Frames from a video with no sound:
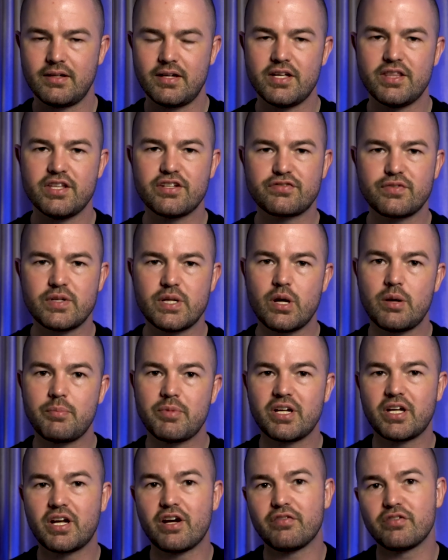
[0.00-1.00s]
In this video, I'm
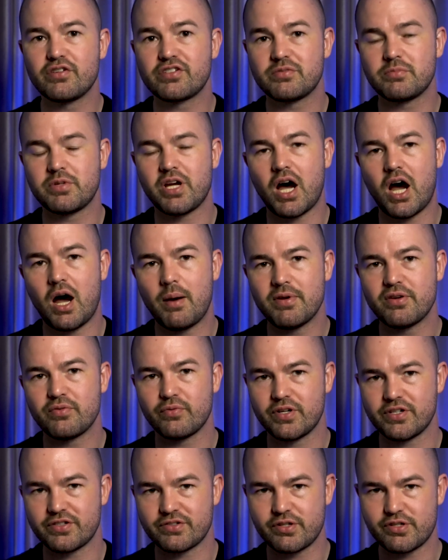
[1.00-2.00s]
going to cover some common
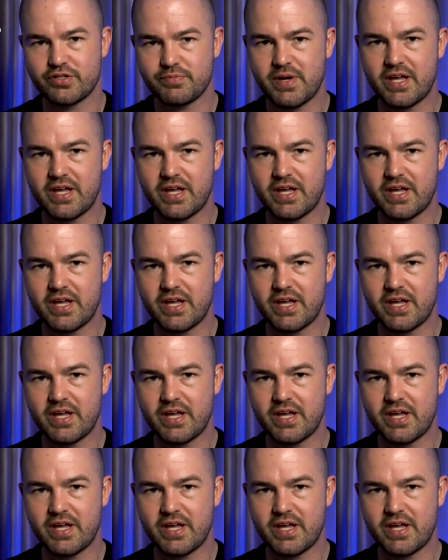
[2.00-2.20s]
research